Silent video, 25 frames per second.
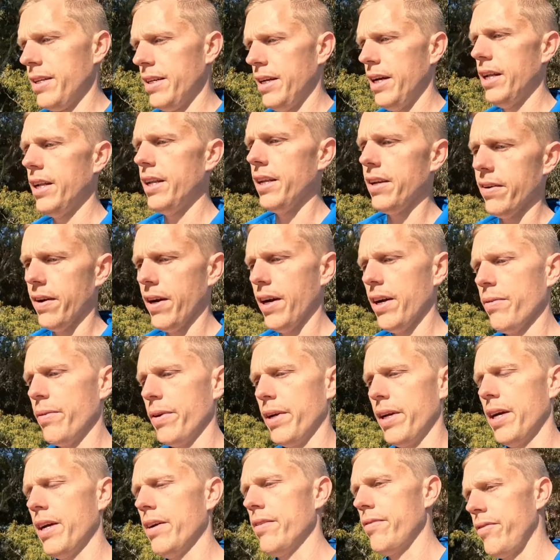Any grain we
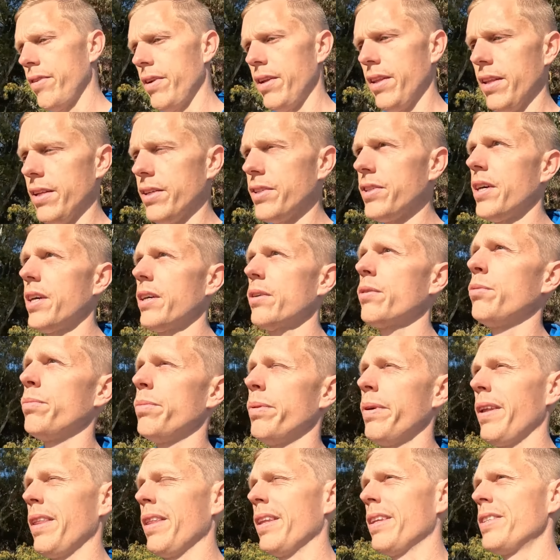can't fit in the truck we'll
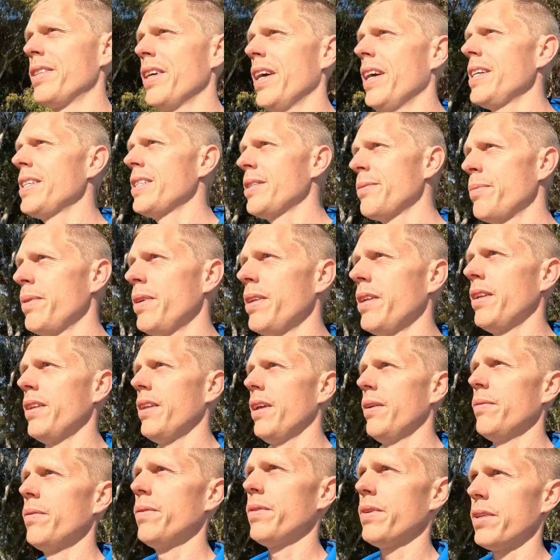put in the chaser bin, and
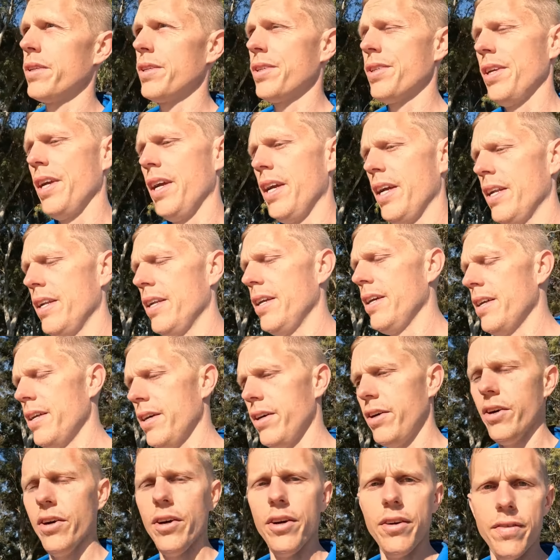then we'll just shandy
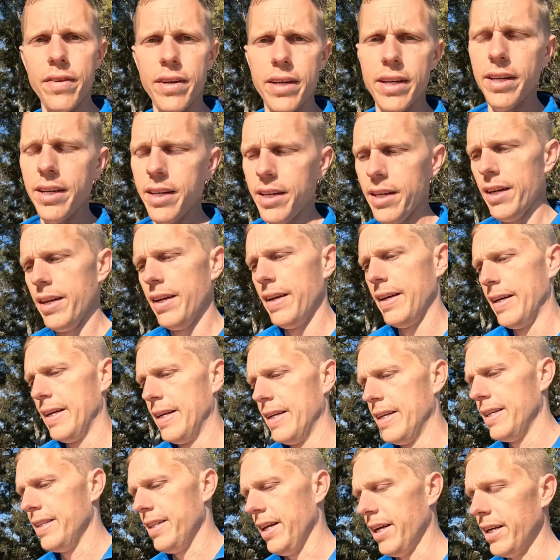it over.
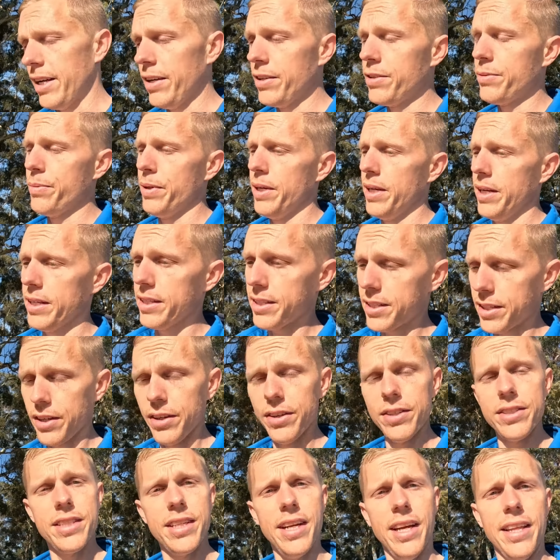And that gives me an
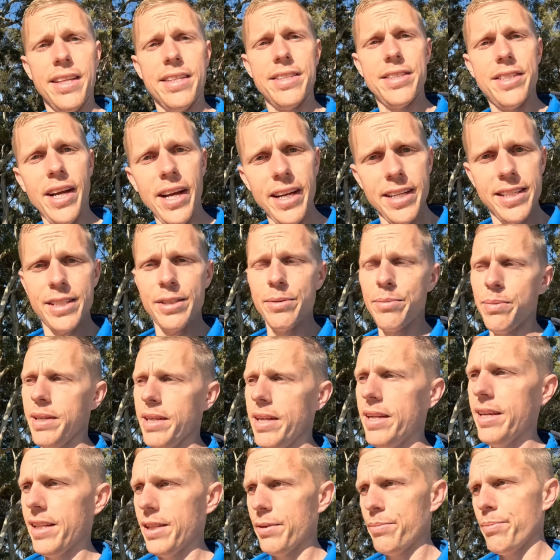excuse to get the chaser bin
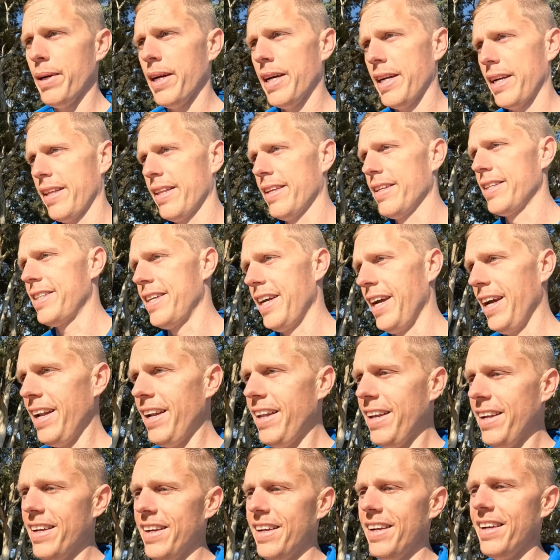out the back of the shed